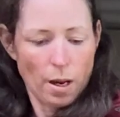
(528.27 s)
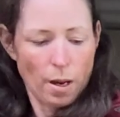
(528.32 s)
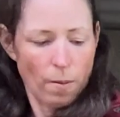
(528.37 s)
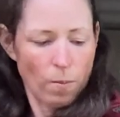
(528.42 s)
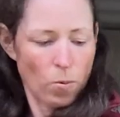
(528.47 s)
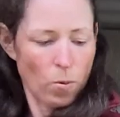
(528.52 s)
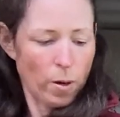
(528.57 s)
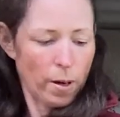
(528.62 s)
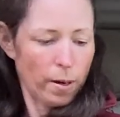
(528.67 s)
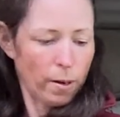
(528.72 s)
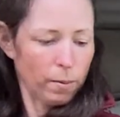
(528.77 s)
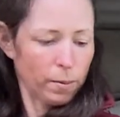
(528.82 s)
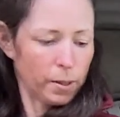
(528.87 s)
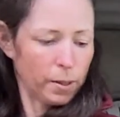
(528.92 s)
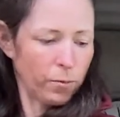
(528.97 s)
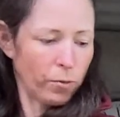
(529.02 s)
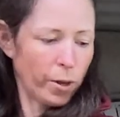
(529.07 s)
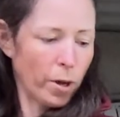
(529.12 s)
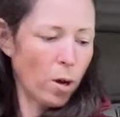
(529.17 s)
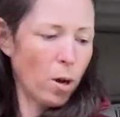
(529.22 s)
What else
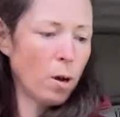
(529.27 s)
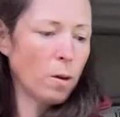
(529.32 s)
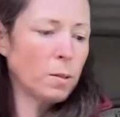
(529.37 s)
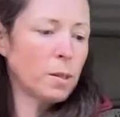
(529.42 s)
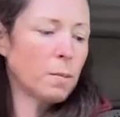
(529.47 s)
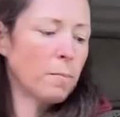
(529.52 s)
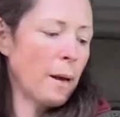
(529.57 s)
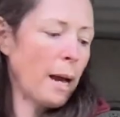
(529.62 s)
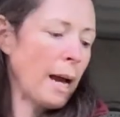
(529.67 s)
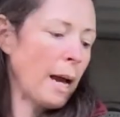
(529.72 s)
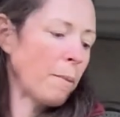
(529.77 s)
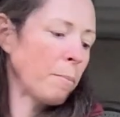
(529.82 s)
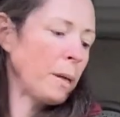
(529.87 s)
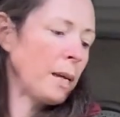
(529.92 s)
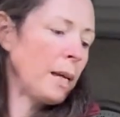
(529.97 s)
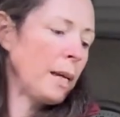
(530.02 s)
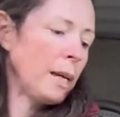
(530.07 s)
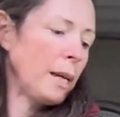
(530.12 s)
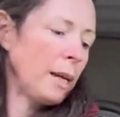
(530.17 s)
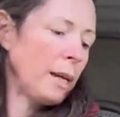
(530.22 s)
have we got? Oh, some
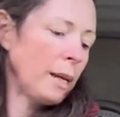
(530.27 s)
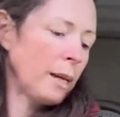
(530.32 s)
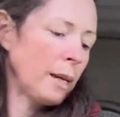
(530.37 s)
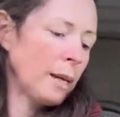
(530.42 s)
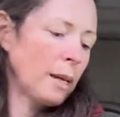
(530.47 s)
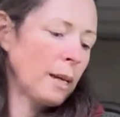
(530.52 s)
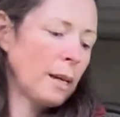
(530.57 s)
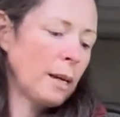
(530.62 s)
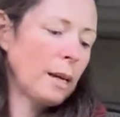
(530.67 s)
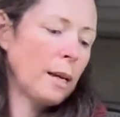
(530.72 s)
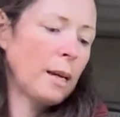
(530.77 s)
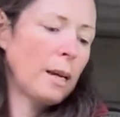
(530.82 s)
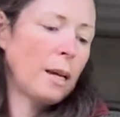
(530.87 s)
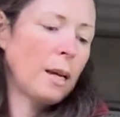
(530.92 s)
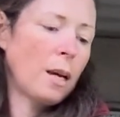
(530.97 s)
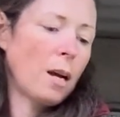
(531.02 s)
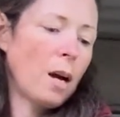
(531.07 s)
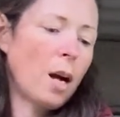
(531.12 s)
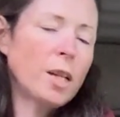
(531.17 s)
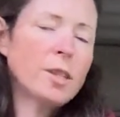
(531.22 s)
Ami.
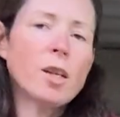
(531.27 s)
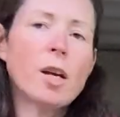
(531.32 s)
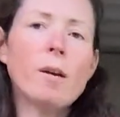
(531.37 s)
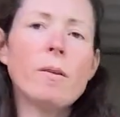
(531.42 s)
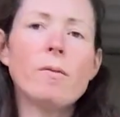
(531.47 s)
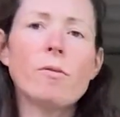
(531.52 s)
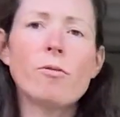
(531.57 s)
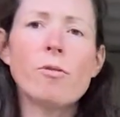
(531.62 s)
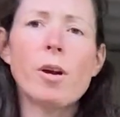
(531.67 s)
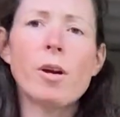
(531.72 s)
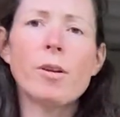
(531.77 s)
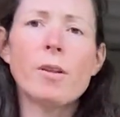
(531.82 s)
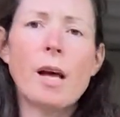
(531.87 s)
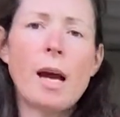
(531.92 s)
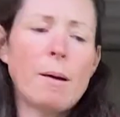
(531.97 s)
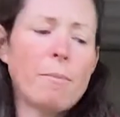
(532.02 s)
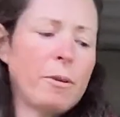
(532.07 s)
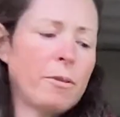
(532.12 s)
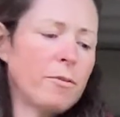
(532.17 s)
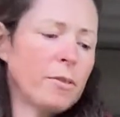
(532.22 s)
I don't grow the
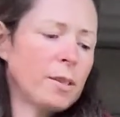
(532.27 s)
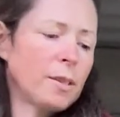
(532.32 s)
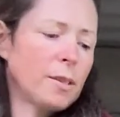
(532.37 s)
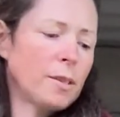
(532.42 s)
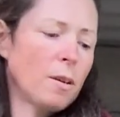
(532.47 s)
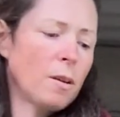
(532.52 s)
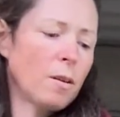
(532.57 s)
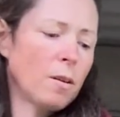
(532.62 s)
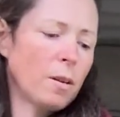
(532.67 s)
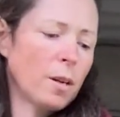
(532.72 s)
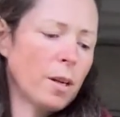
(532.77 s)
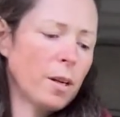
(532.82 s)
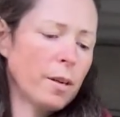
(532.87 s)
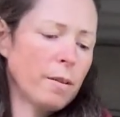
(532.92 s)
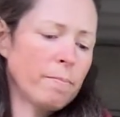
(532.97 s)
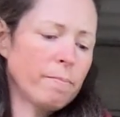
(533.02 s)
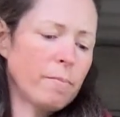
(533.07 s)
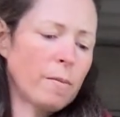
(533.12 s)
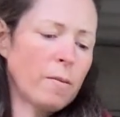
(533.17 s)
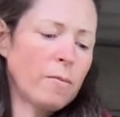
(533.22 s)
Ami
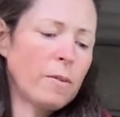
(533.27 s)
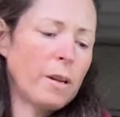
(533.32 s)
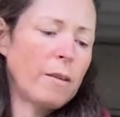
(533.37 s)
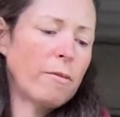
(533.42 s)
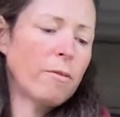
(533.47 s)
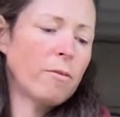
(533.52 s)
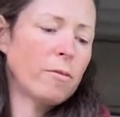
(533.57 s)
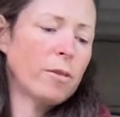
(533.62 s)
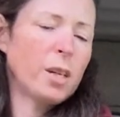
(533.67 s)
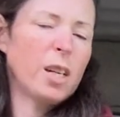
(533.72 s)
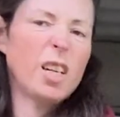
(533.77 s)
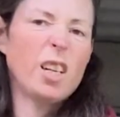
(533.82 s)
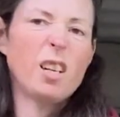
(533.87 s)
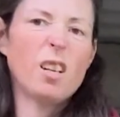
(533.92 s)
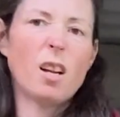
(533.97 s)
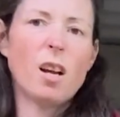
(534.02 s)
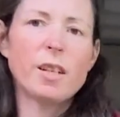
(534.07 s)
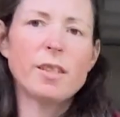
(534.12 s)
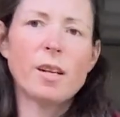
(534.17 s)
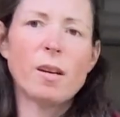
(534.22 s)
Visnaga.
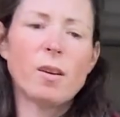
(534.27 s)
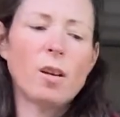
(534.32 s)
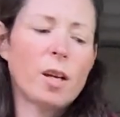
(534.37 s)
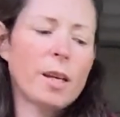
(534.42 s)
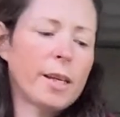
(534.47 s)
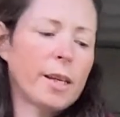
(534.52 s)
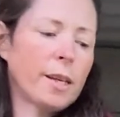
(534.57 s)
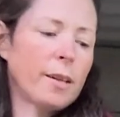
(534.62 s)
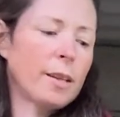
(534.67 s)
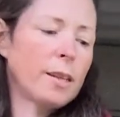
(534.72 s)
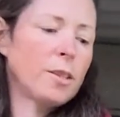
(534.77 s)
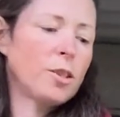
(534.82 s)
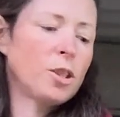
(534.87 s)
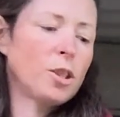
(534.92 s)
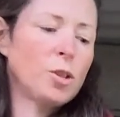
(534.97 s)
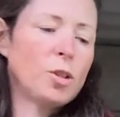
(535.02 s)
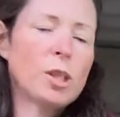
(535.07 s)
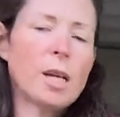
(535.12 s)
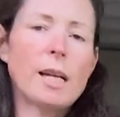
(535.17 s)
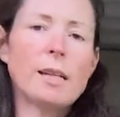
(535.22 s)
I don't like it. I think it's
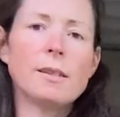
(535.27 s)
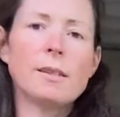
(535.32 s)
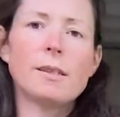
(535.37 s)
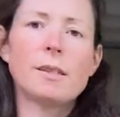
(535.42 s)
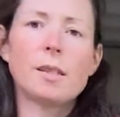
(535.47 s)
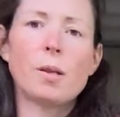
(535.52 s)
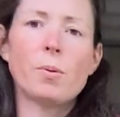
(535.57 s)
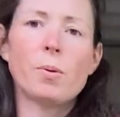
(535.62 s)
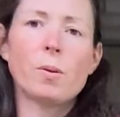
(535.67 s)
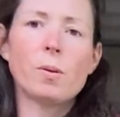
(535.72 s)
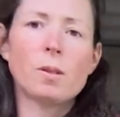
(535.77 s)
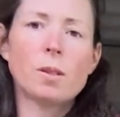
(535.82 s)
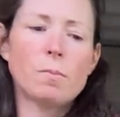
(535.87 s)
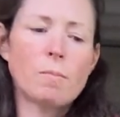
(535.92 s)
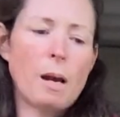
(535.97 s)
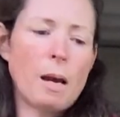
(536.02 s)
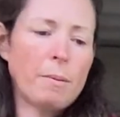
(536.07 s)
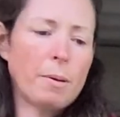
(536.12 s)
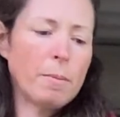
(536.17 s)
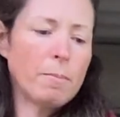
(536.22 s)
too dense. So we've got some
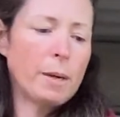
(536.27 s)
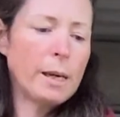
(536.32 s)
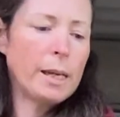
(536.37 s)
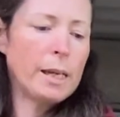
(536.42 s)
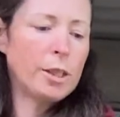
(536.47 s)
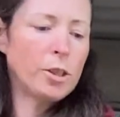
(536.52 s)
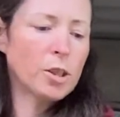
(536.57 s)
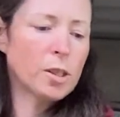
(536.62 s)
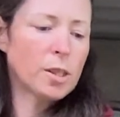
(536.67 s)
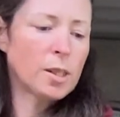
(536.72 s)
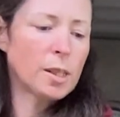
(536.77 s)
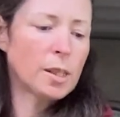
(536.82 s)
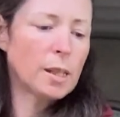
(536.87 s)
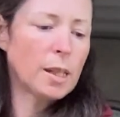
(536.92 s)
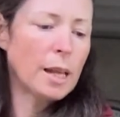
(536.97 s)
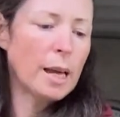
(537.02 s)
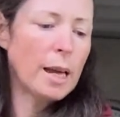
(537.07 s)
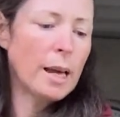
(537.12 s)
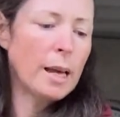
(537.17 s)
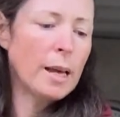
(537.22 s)
Ami Magus in
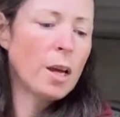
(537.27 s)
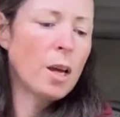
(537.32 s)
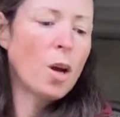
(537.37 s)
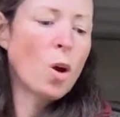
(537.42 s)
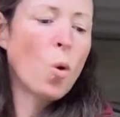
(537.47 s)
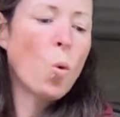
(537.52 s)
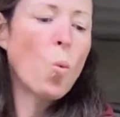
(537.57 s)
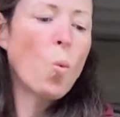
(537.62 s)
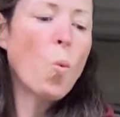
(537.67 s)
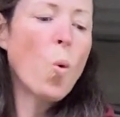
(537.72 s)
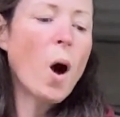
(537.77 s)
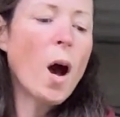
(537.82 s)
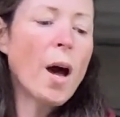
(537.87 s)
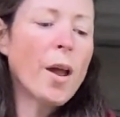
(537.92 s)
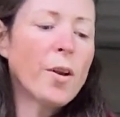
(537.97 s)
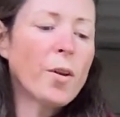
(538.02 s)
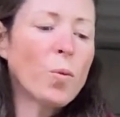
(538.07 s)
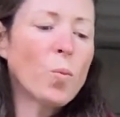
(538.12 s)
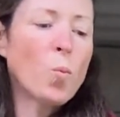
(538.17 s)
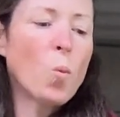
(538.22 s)
there.
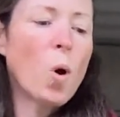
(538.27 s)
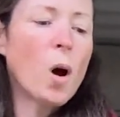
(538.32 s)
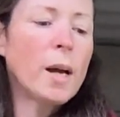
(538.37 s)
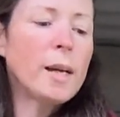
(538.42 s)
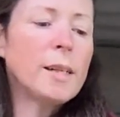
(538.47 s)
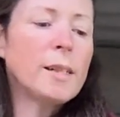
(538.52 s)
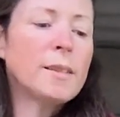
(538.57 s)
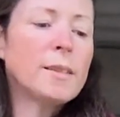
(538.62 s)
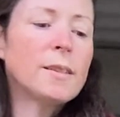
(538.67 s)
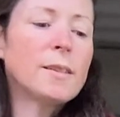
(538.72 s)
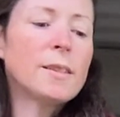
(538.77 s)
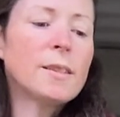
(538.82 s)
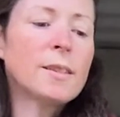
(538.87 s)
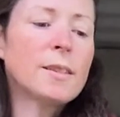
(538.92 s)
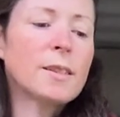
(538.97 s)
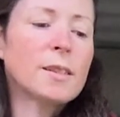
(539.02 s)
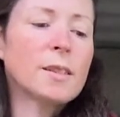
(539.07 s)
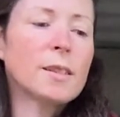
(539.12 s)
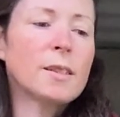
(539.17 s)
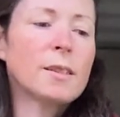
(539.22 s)
One white
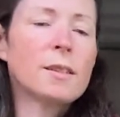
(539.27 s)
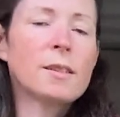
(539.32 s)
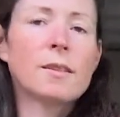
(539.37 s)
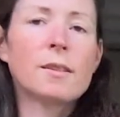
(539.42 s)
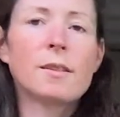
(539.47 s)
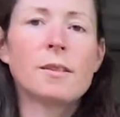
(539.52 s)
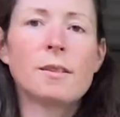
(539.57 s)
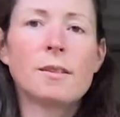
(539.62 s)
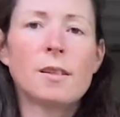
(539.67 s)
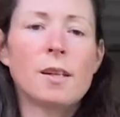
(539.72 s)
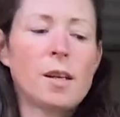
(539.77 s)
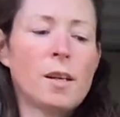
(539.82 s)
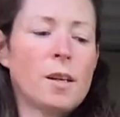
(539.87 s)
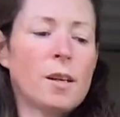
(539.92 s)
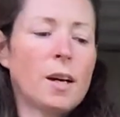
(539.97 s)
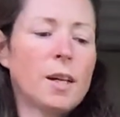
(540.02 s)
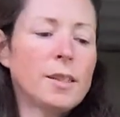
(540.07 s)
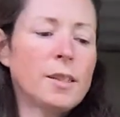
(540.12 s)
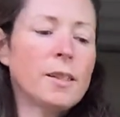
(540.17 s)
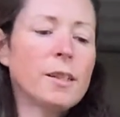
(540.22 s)
Didiscus.
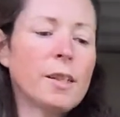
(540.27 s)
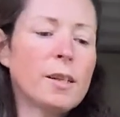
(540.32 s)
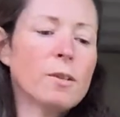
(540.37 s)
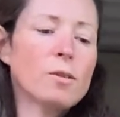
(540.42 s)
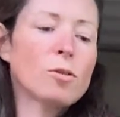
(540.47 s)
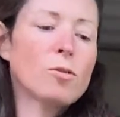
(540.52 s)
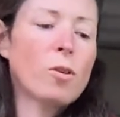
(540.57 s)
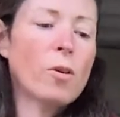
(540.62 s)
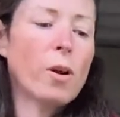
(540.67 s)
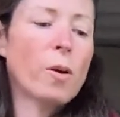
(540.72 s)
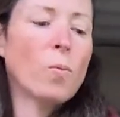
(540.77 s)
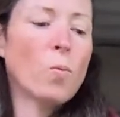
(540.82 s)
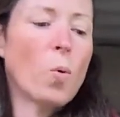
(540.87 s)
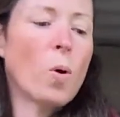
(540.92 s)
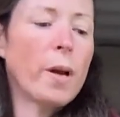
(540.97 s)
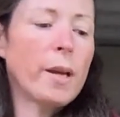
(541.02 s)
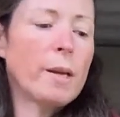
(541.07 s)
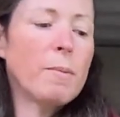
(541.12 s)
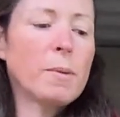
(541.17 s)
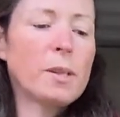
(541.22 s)
I didn't think I was growing
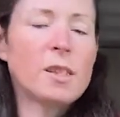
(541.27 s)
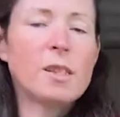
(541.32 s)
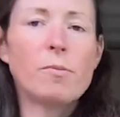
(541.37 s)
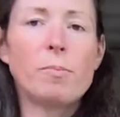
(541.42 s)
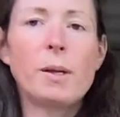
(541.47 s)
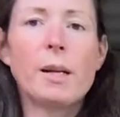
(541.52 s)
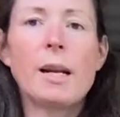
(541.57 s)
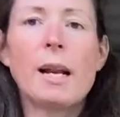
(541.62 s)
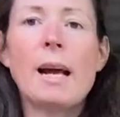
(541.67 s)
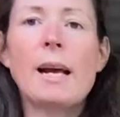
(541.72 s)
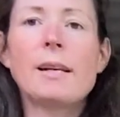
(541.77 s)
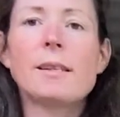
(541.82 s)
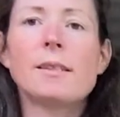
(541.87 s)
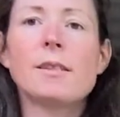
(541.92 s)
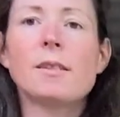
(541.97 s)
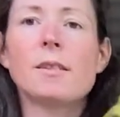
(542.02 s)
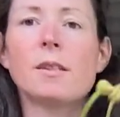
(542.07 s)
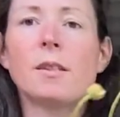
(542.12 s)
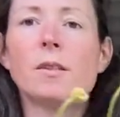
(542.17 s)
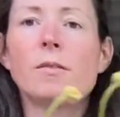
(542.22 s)
white. He must have been an
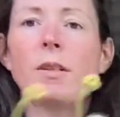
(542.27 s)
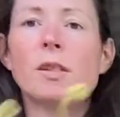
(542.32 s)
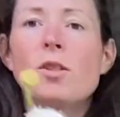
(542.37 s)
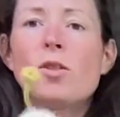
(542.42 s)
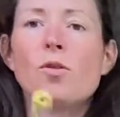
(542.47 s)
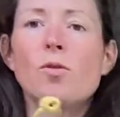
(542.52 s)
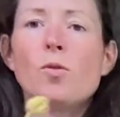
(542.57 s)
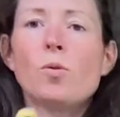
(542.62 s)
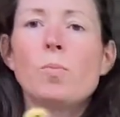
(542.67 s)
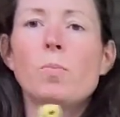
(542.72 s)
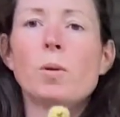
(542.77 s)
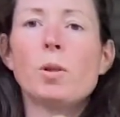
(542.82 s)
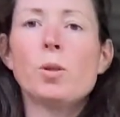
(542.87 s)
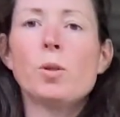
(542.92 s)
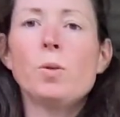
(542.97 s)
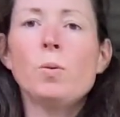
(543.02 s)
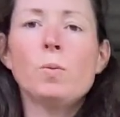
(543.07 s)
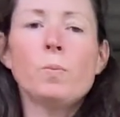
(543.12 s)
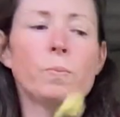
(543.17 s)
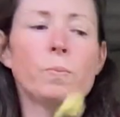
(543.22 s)
accident. The rest are all blue.